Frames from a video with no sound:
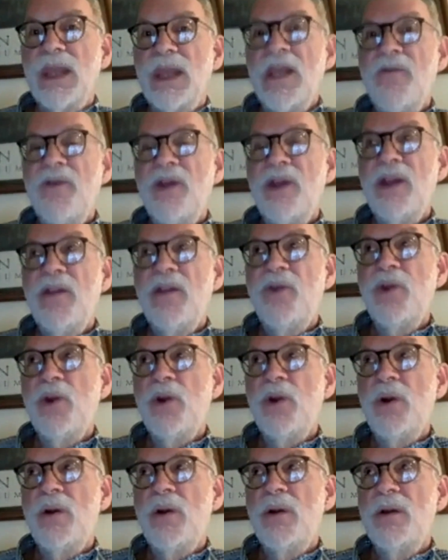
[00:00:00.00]
Even if
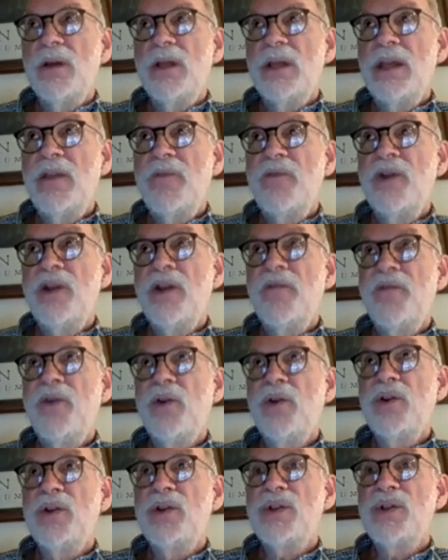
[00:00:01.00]

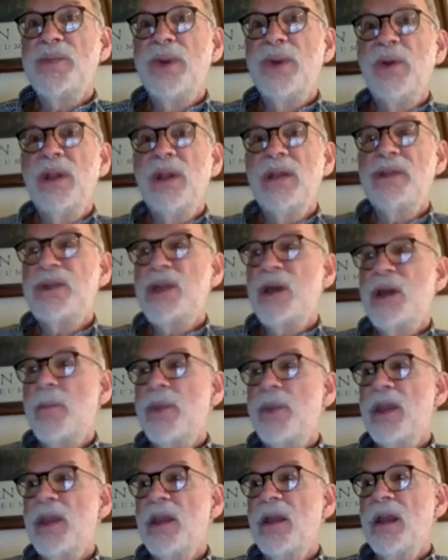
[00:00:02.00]
you're disputing
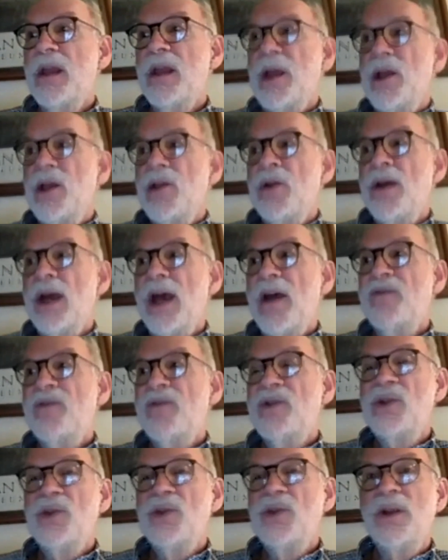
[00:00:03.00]
something, you have
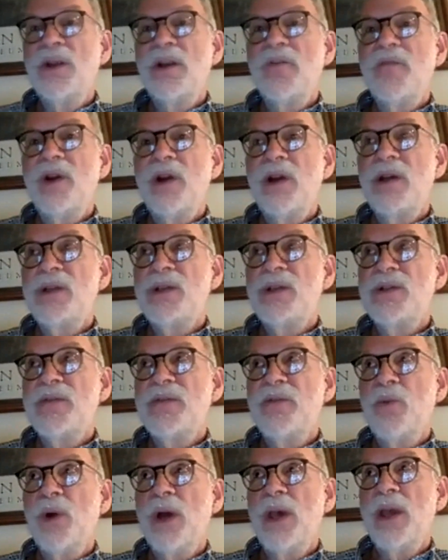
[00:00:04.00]
to do it in a very
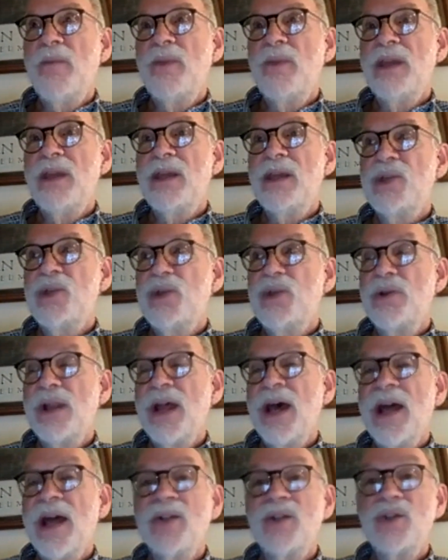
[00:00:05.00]
civil way, because you're
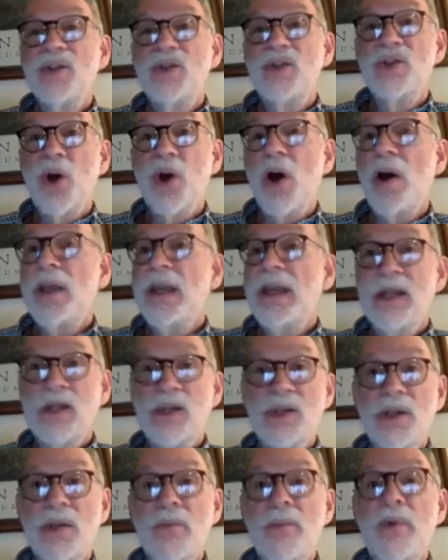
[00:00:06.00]
not
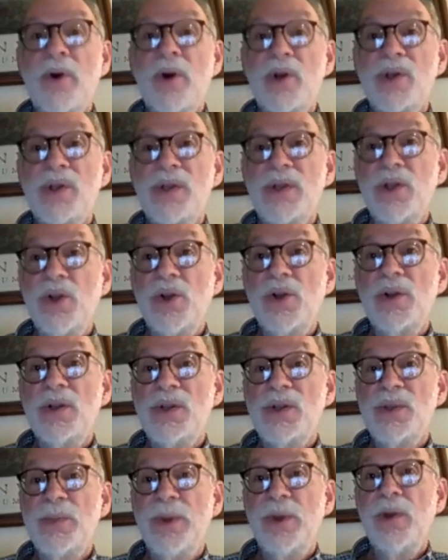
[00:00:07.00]
talking to the person you're
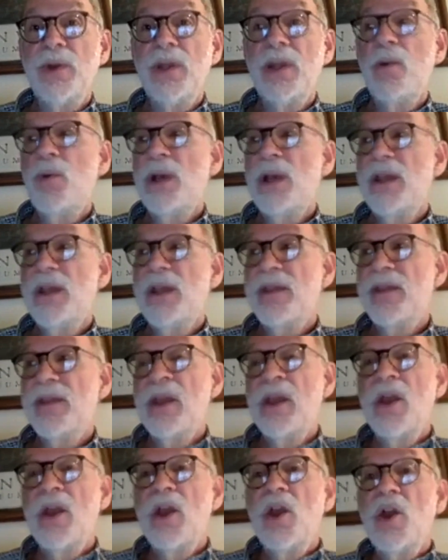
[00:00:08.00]
disputing with.
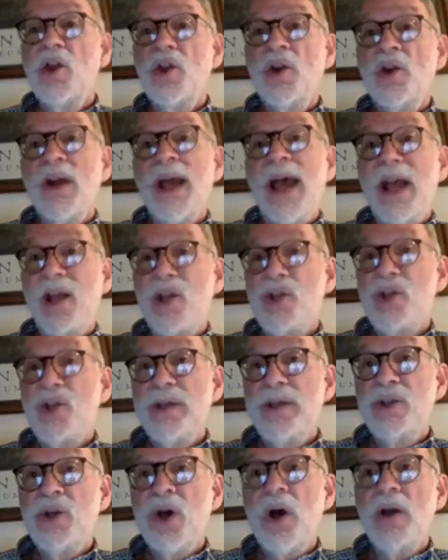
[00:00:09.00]
You're
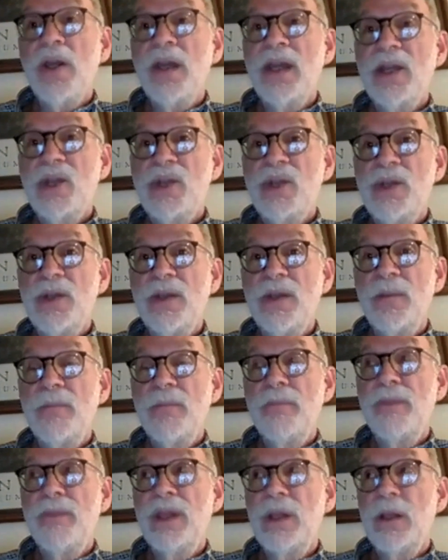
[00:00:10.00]
actually talking to the
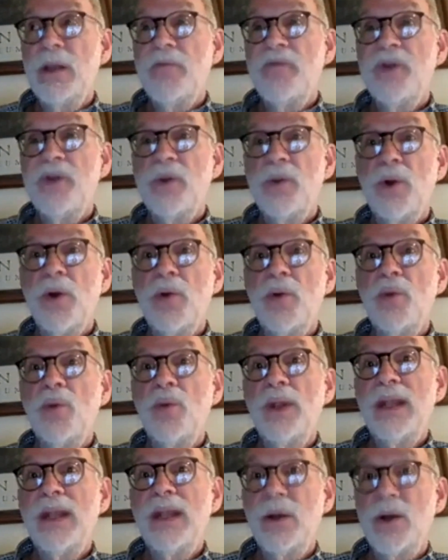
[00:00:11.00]
middle of the road
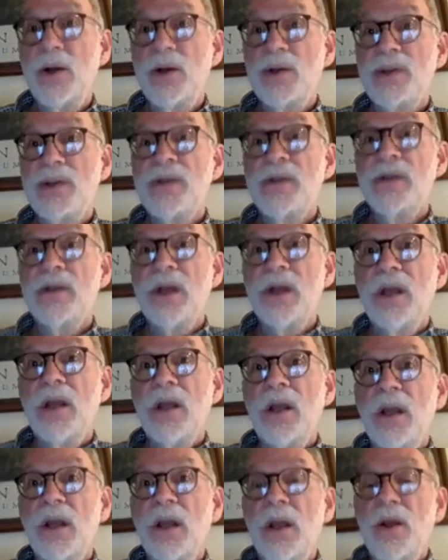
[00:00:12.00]
readers
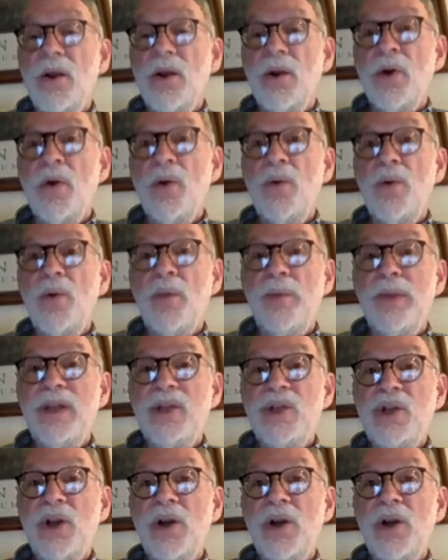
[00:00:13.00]
who will be